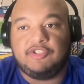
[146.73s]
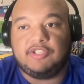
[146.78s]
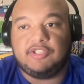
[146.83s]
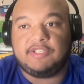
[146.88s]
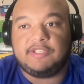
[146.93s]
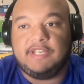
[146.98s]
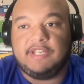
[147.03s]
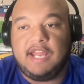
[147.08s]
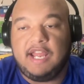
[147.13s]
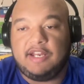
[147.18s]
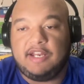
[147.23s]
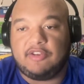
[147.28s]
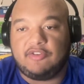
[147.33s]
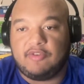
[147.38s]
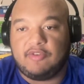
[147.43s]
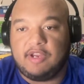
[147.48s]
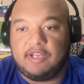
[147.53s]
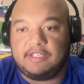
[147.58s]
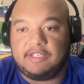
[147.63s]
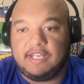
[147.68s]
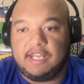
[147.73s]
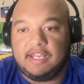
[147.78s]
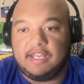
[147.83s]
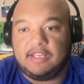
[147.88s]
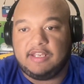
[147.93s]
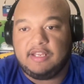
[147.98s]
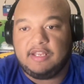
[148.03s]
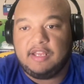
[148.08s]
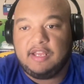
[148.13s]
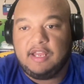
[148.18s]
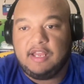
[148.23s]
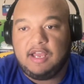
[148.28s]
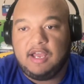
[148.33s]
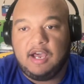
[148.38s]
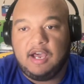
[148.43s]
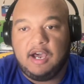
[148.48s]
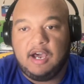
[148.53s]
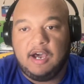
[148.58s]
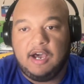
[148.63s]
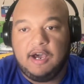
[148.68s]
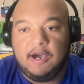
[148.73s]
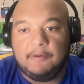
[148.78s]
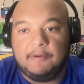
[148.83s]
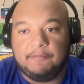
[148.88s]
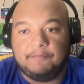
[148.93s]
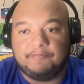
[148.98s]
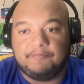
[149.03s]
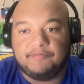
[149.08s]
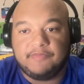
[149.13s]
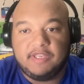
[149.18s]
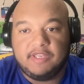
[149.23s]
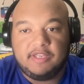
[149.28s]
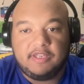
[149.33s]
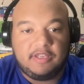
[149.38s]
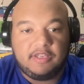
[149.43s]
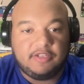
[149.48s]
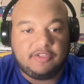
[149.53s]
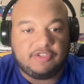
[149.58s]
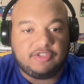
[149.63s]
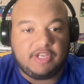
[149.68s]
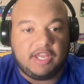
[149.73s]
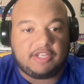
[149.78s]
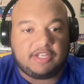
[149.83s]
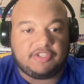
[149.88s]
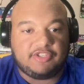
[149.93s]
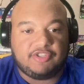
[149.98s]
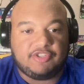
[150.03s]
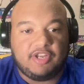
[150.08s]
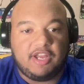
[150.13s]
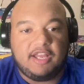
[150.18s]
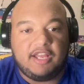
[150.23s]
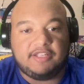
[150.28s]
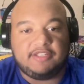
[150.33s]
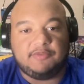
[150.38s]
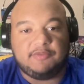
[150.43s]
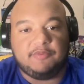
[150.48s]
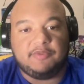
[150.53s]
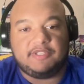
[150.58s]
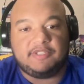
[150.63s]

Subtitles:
Just not a great day. Jackson Johnson,